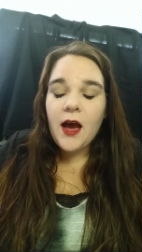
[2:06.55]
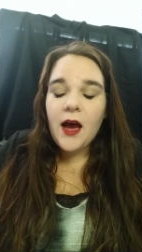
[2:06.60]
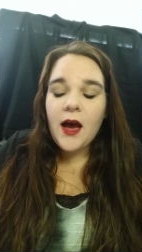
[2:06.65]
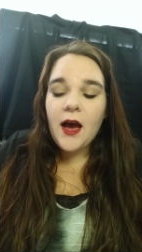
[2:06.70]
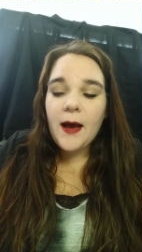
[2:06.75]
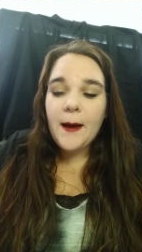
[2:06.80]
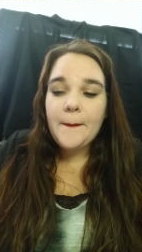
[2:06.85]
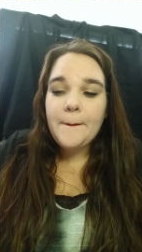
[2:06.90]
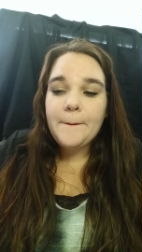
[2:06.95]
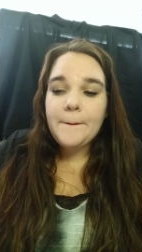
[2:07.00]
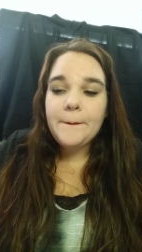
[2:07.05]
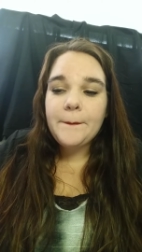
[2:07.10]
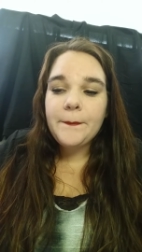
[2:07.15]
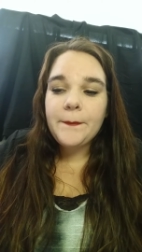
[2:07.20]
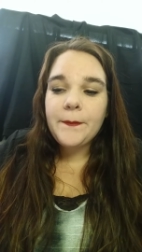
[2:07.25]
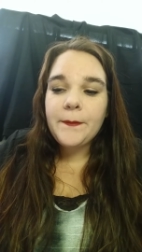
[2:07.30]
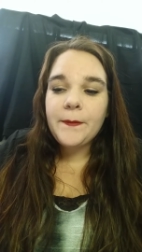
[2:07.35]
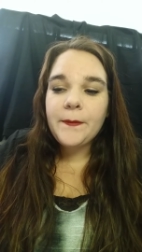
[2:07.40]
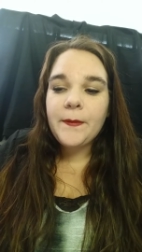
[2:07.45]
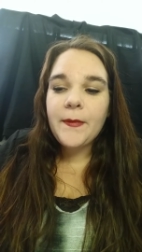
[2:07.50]
Um,
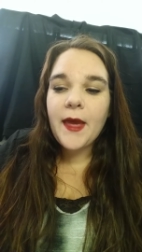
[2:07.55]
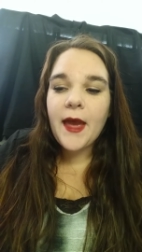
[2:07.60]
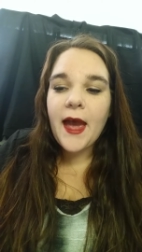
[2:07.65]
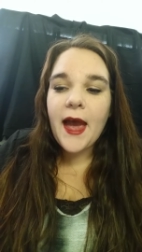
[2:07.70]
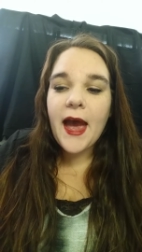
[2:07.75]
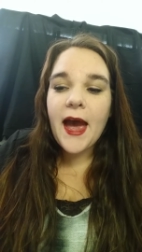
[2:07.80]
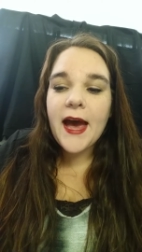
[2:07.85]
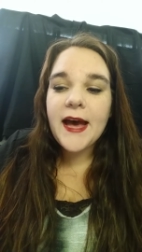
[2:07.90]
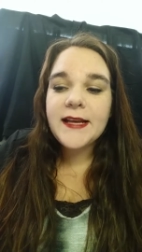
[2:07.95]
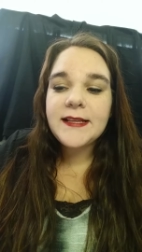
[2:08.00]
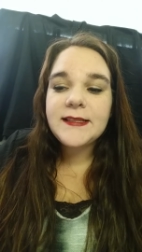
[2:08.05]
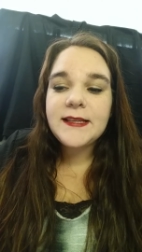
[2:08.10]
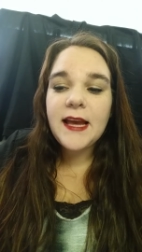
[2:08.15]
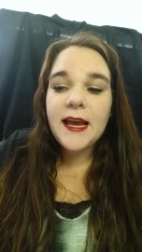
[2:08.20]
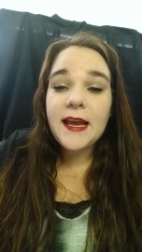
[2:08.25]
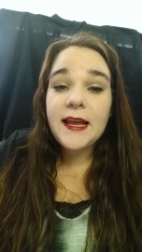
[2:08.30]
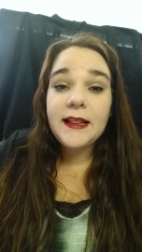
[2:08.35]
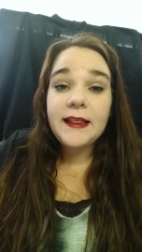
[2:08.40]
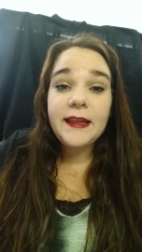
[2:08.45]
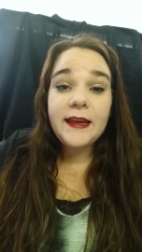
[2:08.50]
as
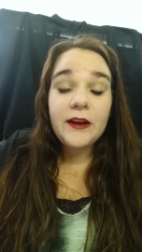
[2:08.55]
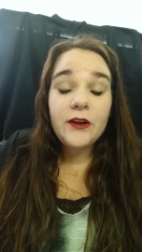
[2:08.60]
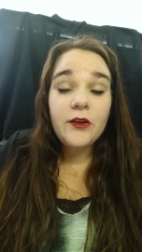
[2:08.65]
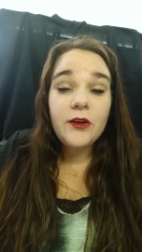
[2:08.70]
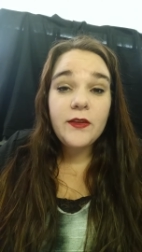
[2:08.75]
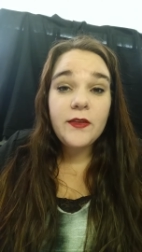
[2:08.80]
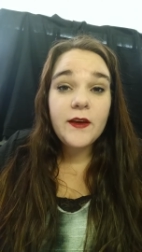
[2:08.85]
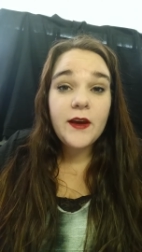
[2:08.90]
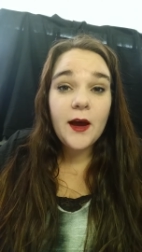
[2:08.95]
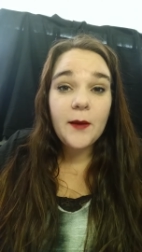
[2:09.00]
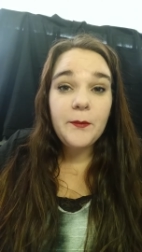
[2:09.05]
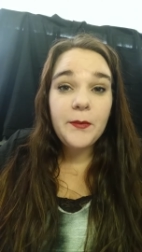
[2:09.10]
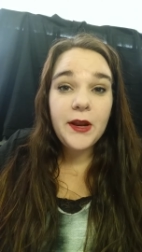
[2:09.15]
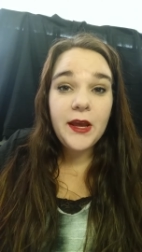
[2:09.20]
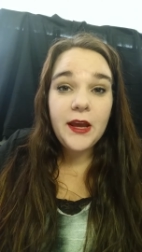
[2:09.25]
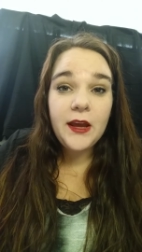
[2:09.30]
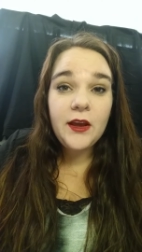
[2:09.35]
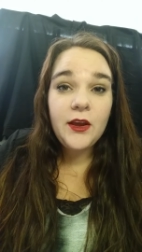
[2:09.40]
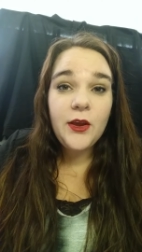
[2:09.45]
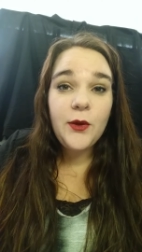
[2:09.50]
a leader in the
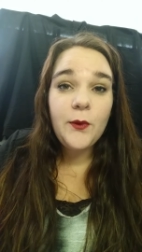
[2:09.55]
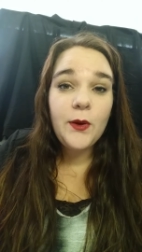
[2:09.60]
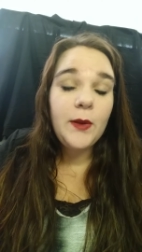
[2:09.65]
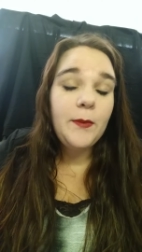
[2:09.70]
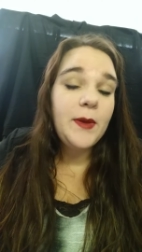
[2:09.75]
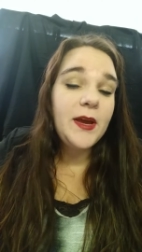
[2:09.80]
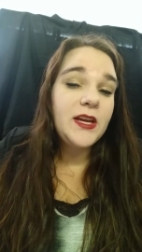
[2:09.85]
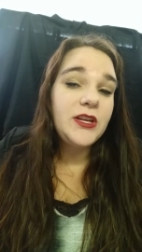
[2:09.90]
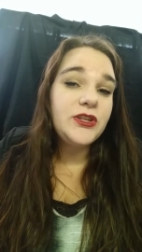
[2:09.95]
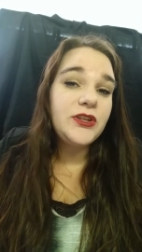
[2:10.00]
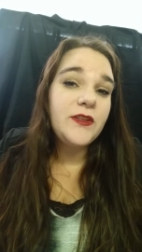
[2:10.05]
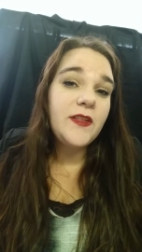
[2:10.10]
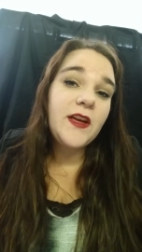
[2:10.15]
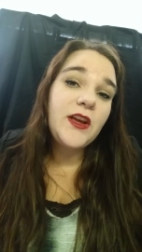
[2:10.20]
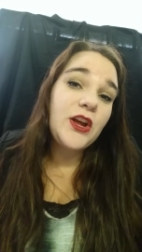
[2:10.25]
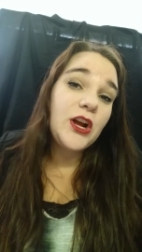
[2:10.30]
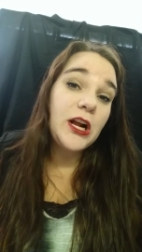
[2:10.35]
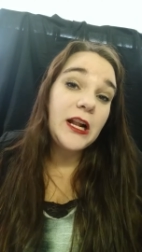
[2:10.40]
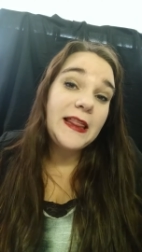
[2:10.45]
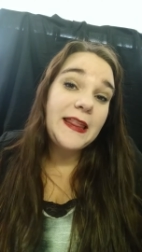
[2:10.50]
company, you want to make sure
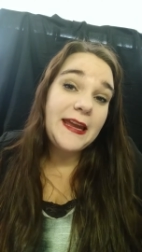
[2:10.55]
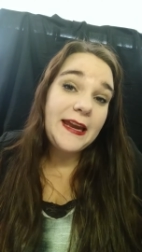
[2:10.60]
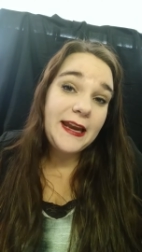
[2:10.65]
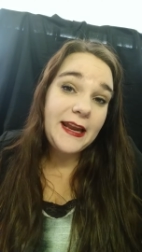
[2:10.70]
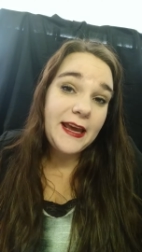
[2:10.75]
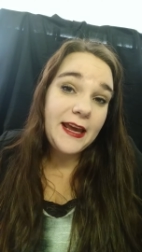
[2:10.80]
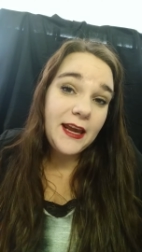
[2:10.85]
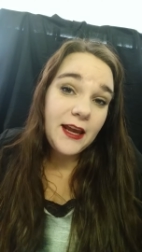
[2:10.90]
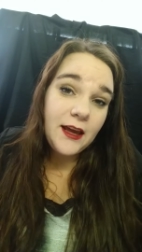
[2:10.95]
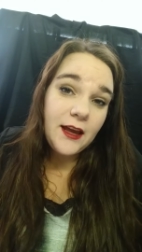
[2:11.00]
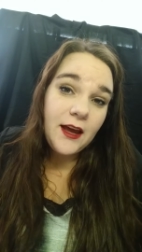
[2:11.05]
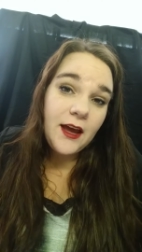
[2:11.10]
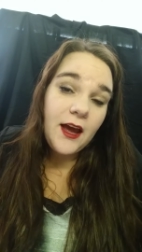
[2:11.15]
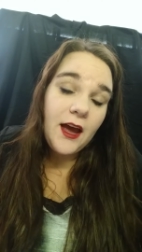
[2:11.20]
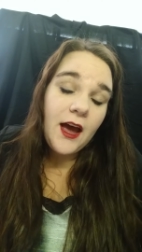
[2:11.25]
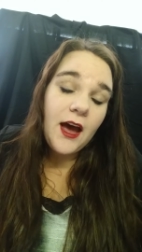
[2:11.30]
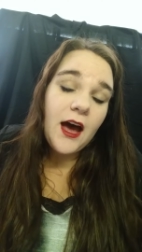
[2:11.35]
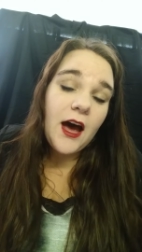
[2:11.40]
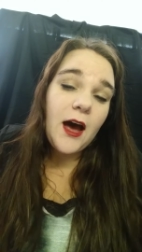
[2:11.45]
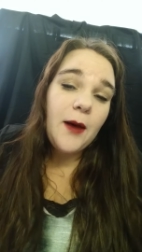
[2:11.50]
that you're leading
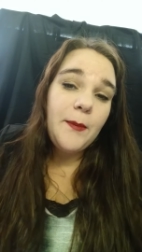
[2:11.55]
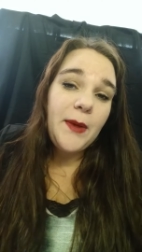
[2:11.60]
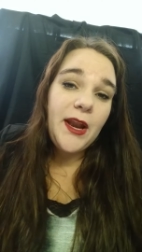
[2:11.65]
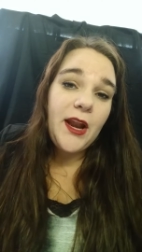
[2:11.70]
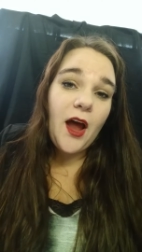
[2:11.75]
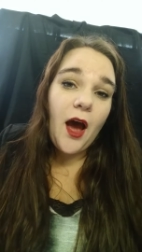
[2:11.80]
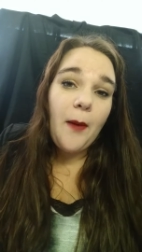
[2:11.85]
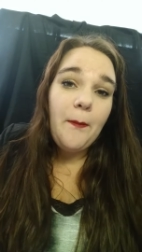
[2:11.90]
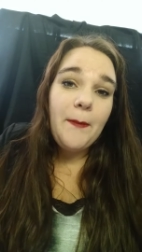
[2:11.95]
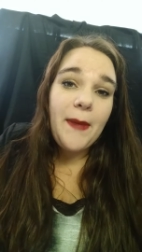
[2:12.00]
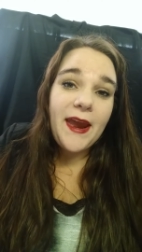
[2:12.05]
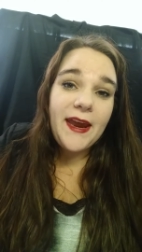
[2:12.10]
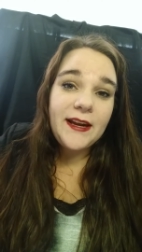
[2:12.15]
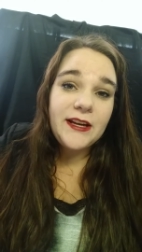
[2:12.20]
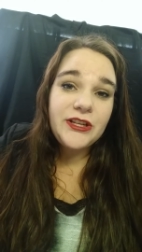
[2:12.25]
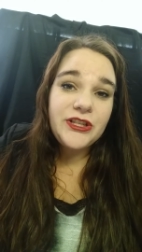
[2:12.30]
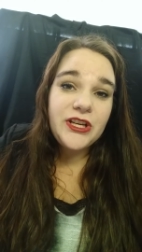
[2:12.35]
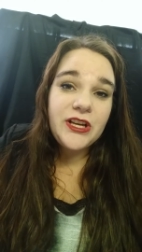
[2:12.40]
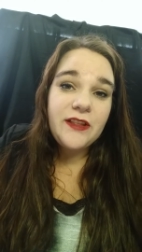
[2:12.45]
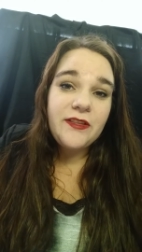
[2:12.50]
um, and not
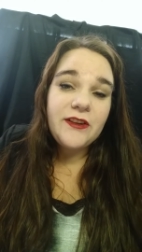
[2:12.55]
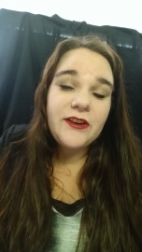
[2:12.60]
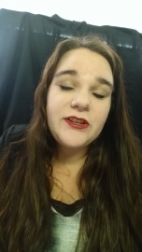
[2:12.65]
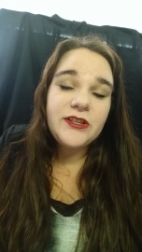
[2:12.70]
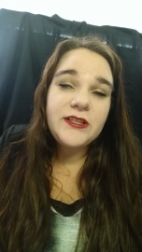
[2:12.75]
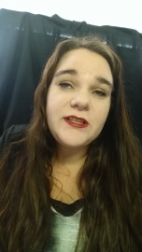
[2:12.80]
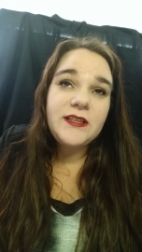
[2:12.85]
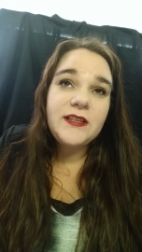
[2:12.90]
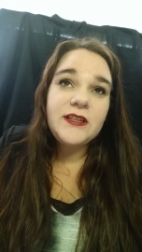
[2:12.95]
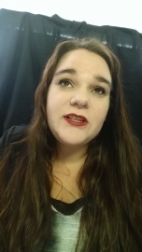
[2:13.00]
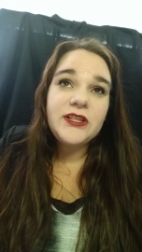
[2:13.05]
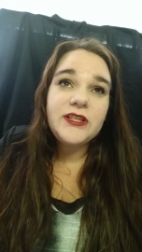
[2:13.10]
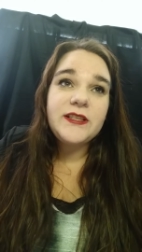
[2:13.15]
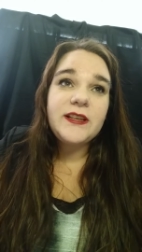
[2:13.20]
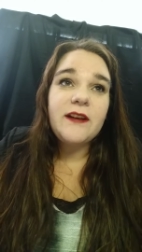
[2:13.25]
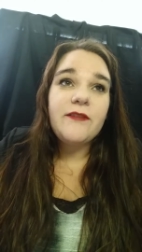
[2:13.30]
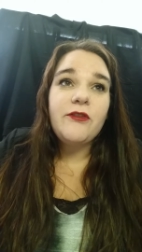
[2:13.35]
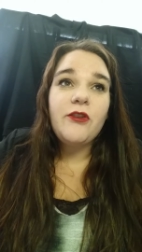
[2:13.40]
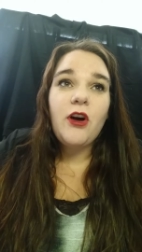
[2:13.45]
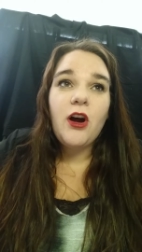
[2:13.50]
managing. There's there's
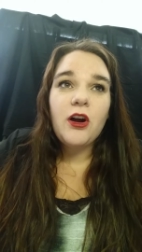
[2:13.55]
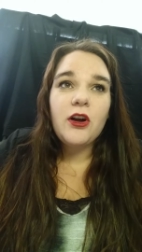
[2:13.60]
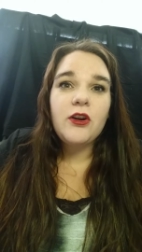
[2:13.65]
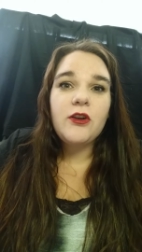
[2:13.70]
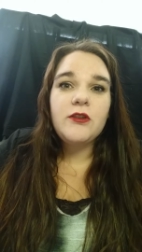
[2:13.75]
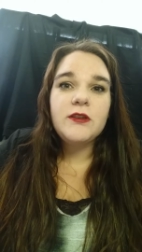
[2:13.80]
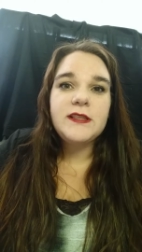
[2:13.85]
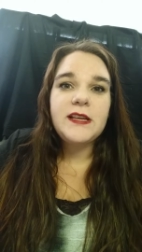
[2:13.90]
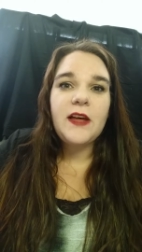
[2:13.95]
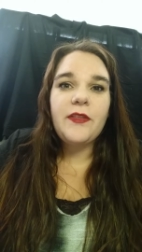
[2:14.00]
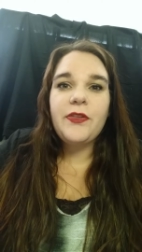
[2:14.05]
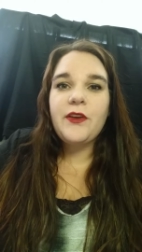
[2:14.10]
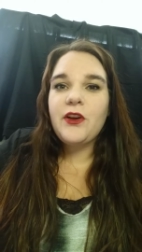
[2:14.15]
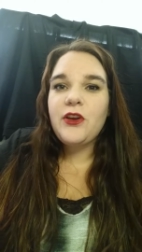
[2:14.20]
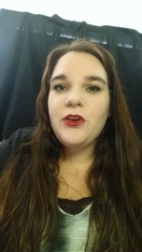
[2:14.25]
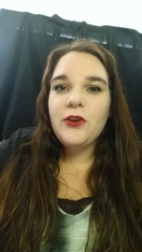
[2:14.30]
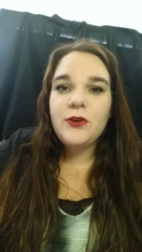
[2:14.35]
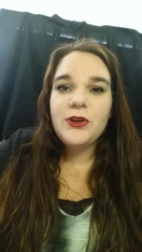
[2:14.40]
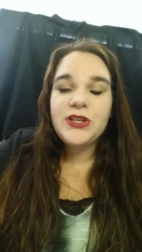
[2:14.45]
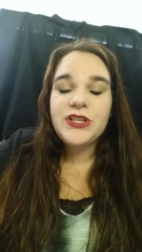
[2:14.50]
several articles out there.
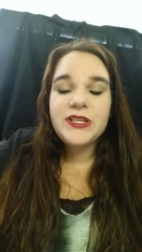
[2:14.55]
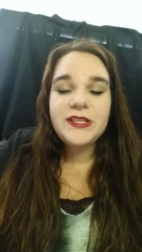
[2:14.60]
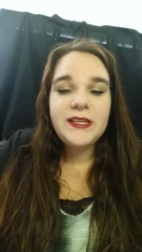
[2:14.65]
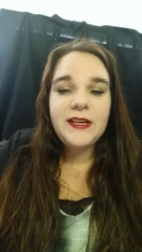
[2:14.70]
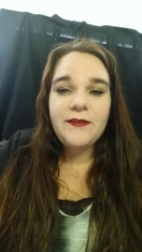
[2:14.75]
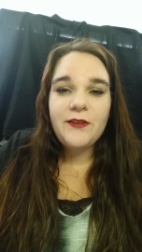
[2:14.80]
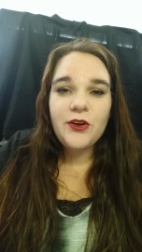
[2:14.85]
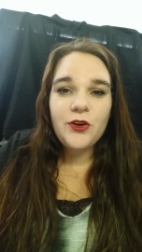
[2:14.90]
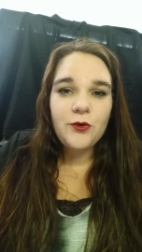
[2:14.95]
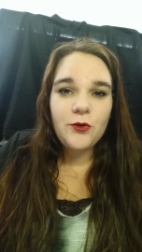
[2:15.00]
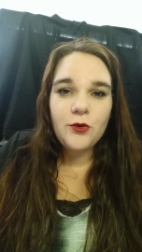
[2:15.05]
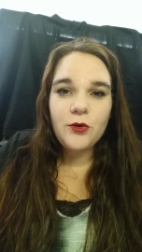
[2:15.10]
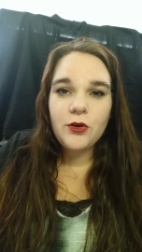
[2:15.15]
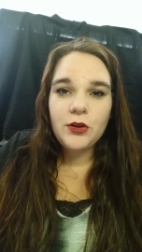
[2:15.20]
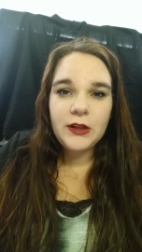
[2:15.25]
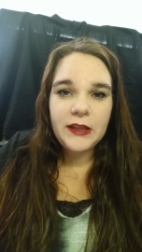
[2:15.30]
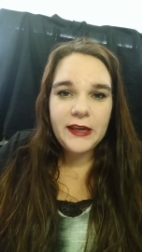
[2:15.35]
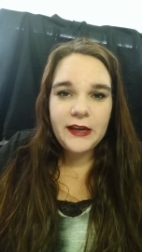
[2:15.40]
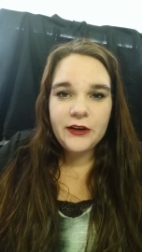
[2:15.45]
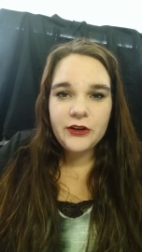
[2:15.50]
You can just even
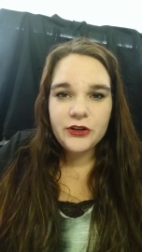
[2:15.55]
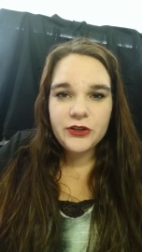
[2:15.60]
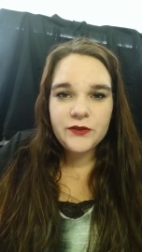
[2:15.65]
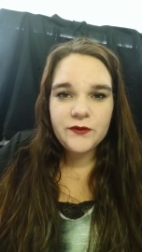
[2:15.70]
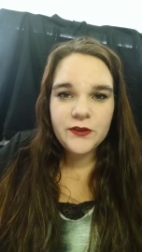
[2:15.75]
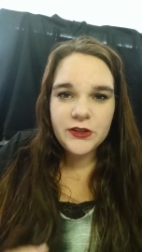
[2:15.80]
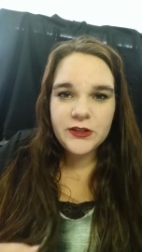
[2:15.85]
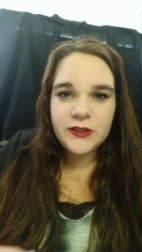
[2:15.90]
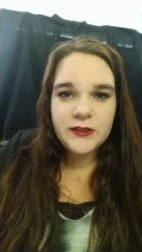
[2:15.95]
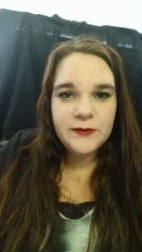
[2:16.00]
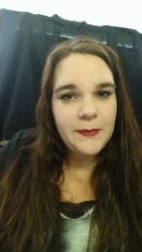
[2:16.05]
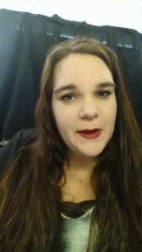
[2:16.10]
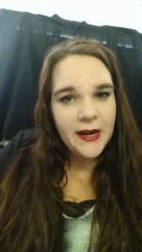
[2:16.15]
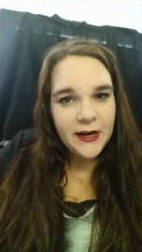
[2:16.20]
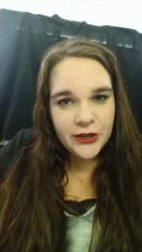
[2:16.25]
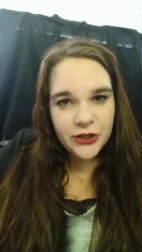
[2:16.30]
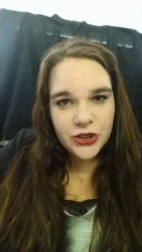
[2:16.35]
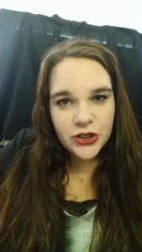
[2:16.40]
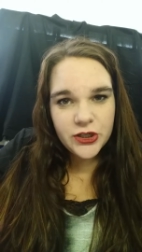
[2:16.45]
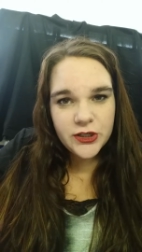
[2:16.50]
Google leaders versus
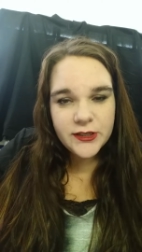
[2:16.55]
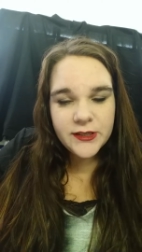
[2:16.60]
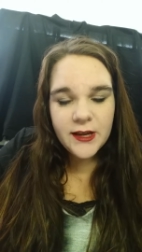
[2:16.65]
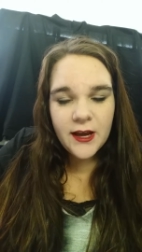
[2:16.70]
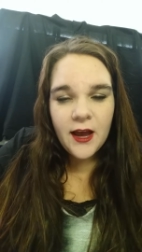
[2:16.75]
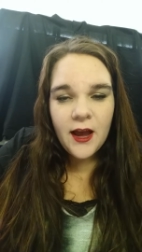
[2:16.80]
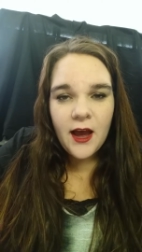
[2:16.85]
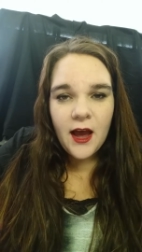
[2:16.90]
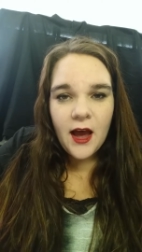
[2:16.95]
managers.